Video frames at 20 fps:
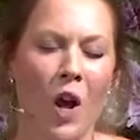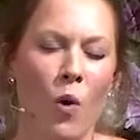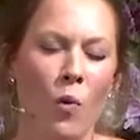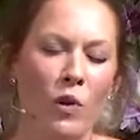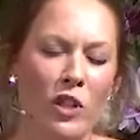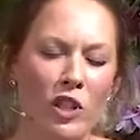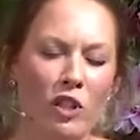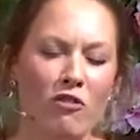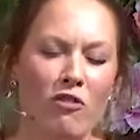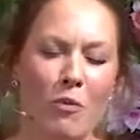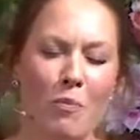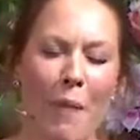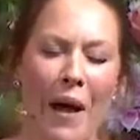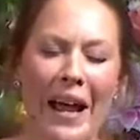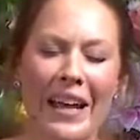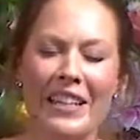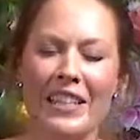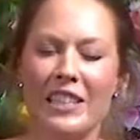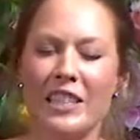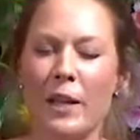Would you
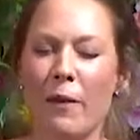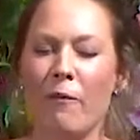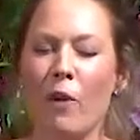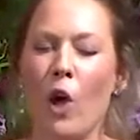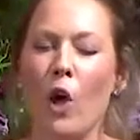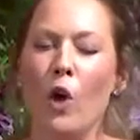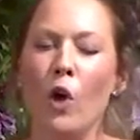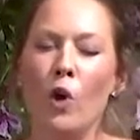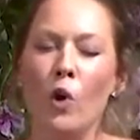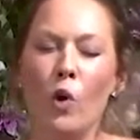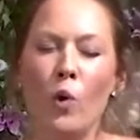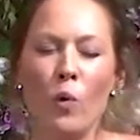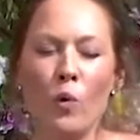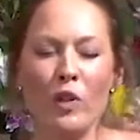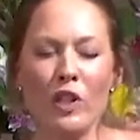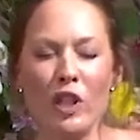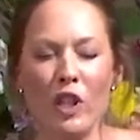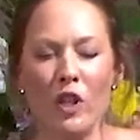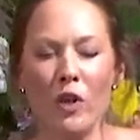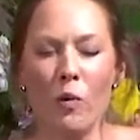remind us of who
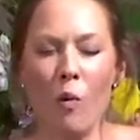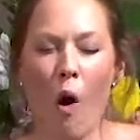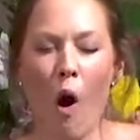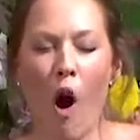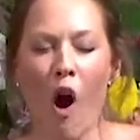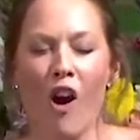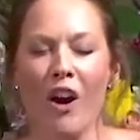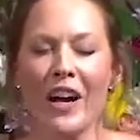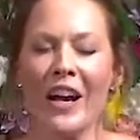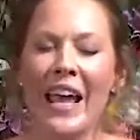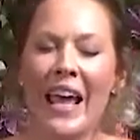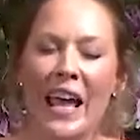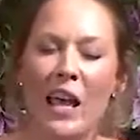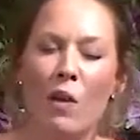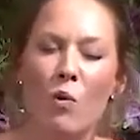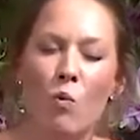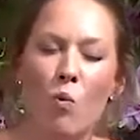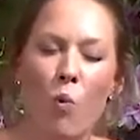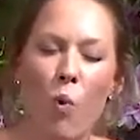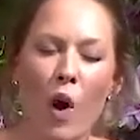you are
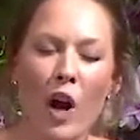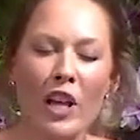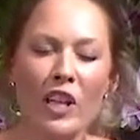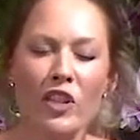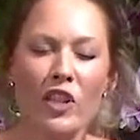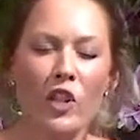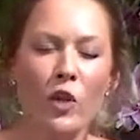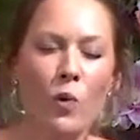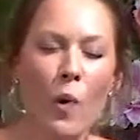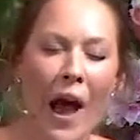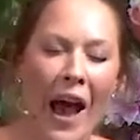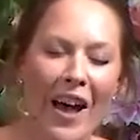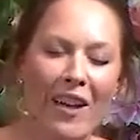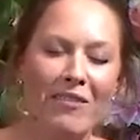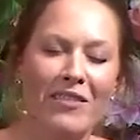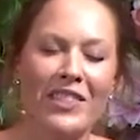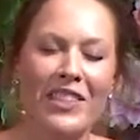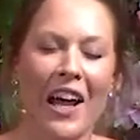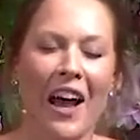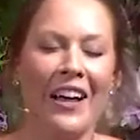and what you
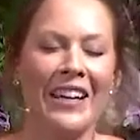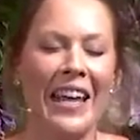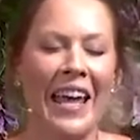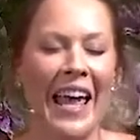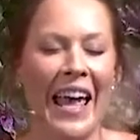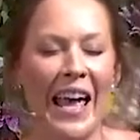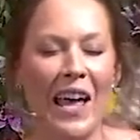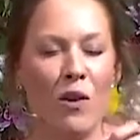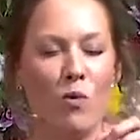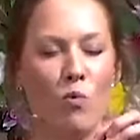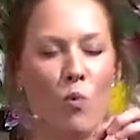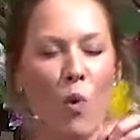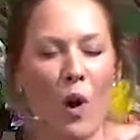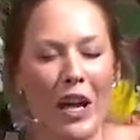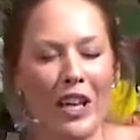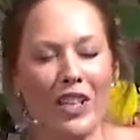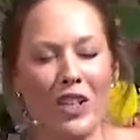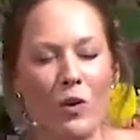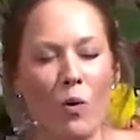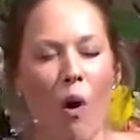have done and
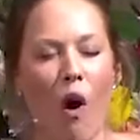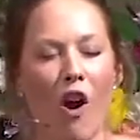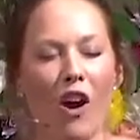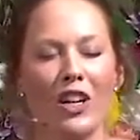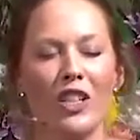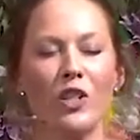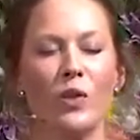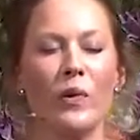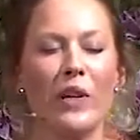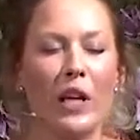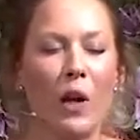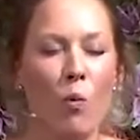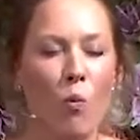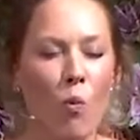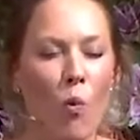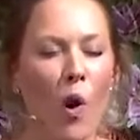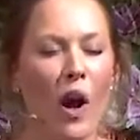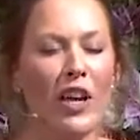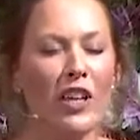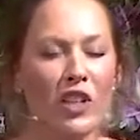what you are doing
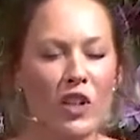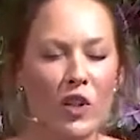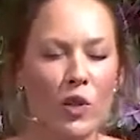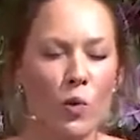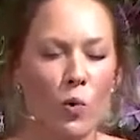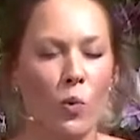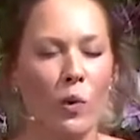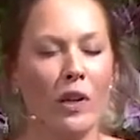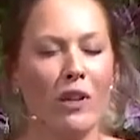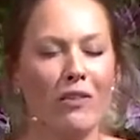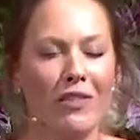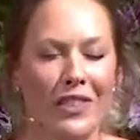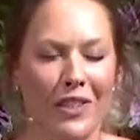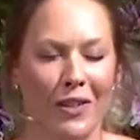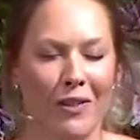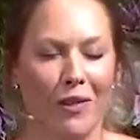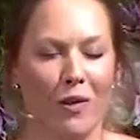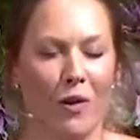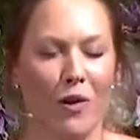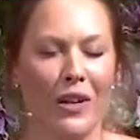and what you will
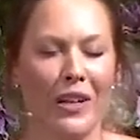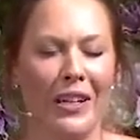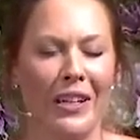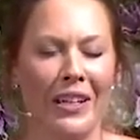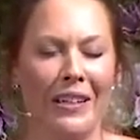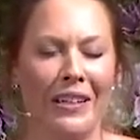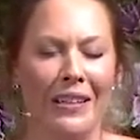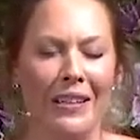do, Lord?